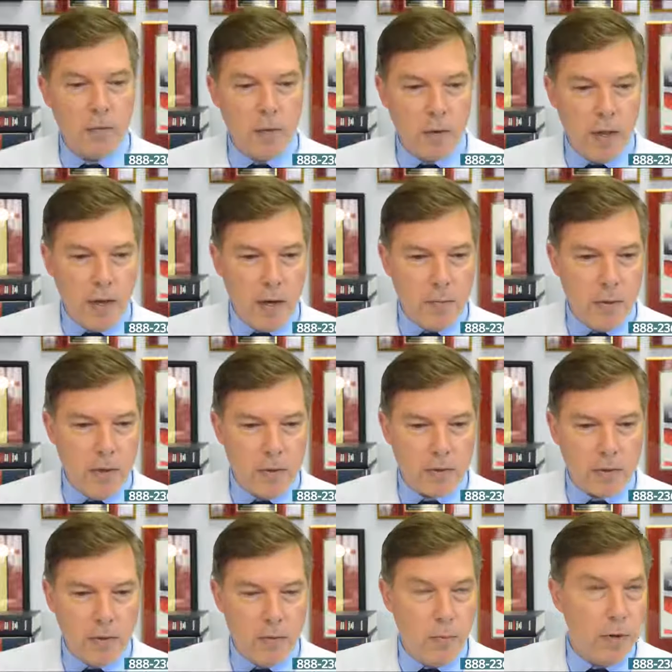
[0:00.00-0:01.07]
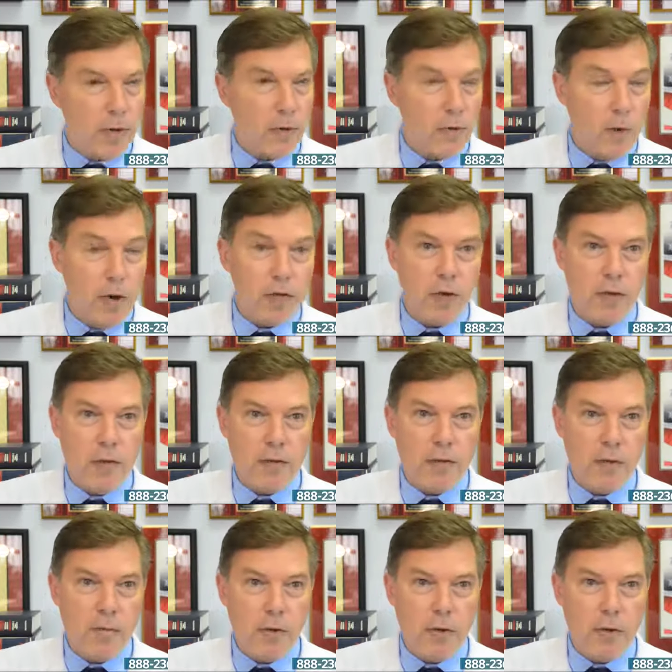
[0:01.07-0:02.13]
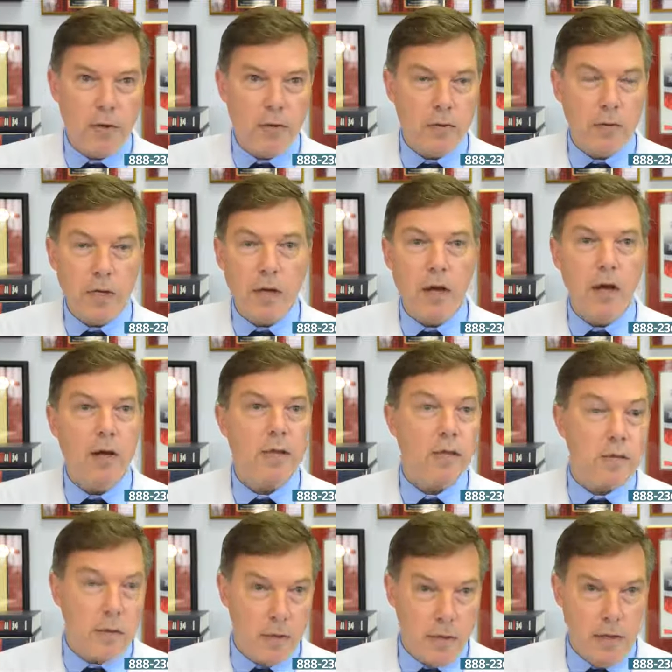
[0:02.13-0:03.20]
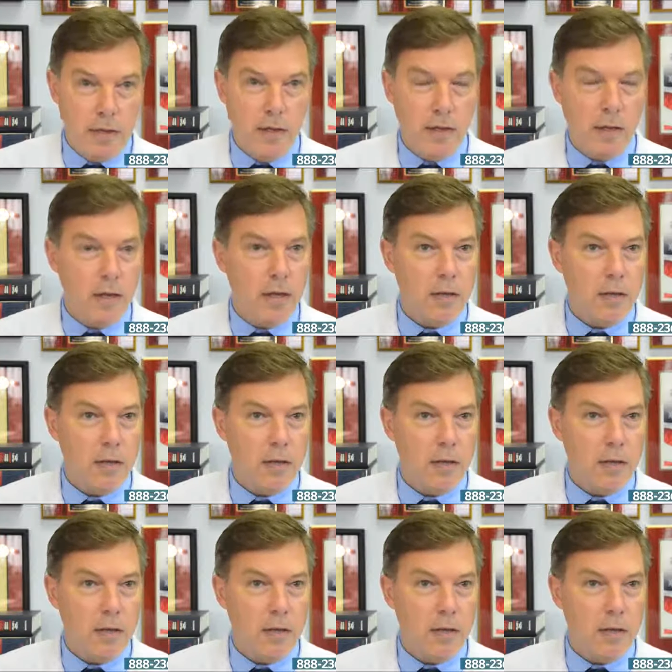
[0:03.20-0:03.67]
With the EmbryoScope, we can watch these embryos constantly,